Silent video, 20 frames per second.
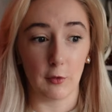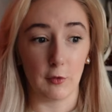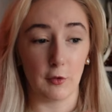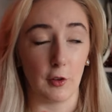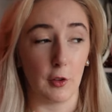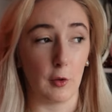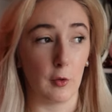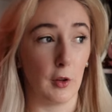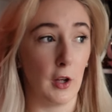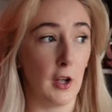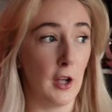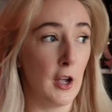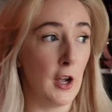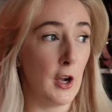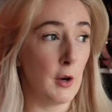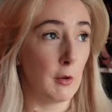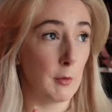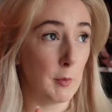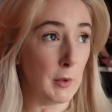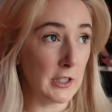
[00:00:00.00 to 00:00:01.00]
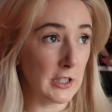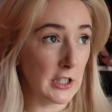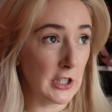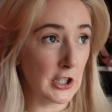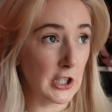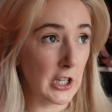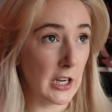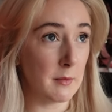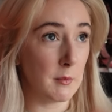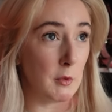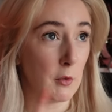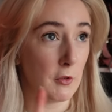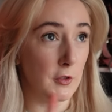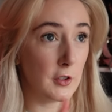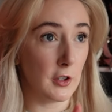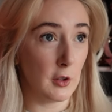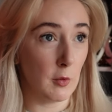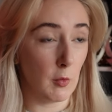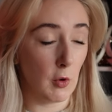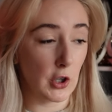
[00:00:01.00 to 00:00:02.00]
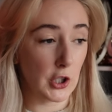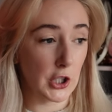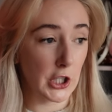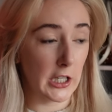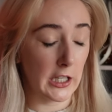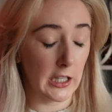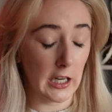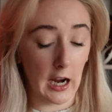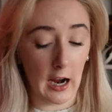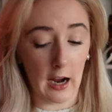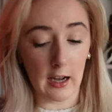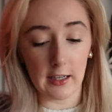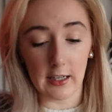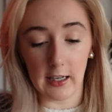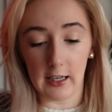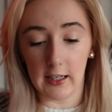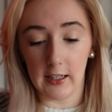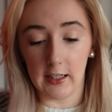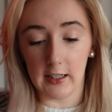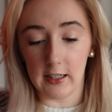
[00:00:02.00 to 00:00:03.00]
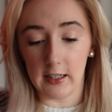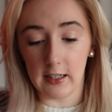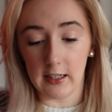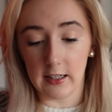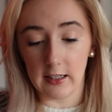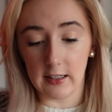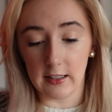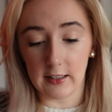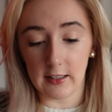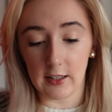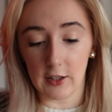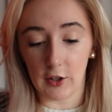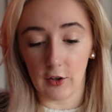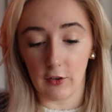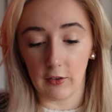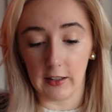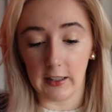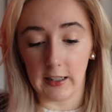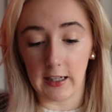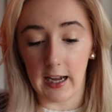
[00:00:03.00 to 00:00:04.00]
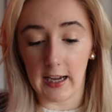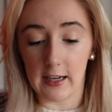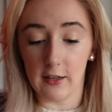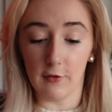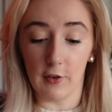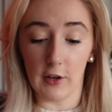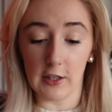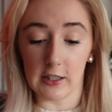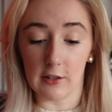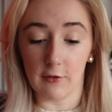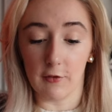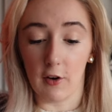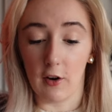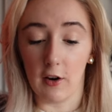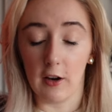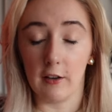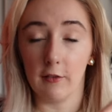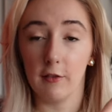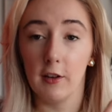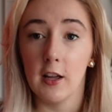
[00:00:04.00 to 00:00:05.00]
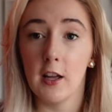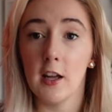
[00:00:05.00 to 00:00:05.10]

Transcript: We've done the, we've been to the gym, we've done the washing and it is currently 8.35